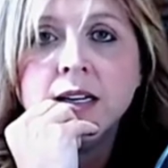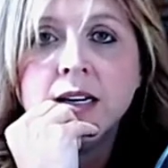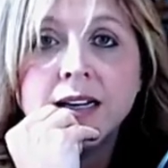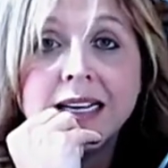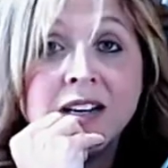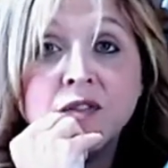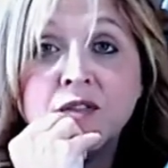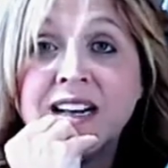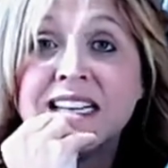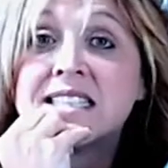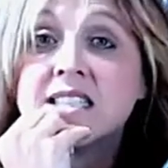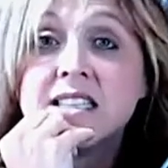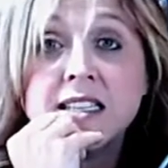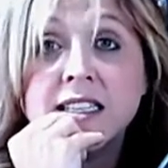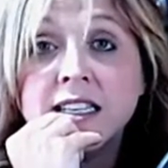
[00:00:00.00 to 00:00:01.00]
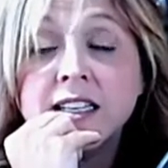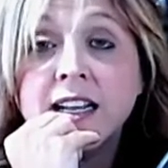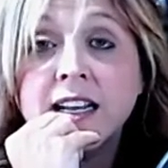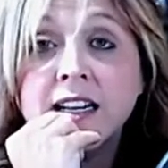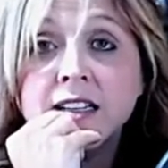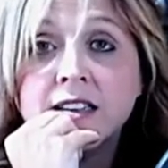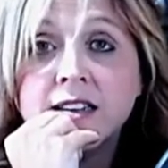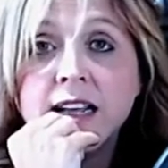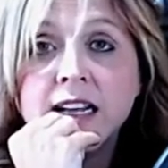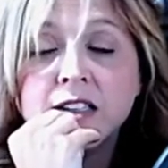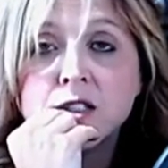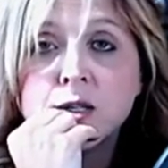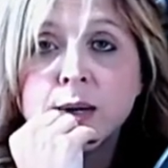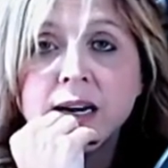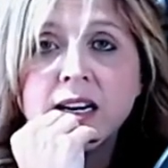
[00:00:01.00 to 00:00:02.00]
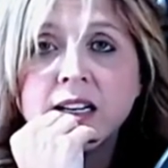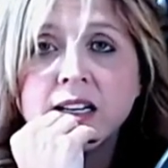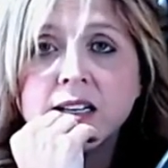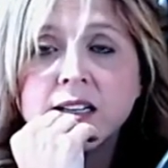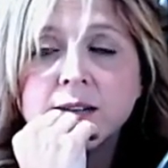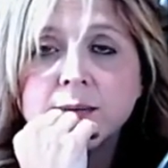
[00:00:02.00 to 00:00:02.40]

invested in and traded.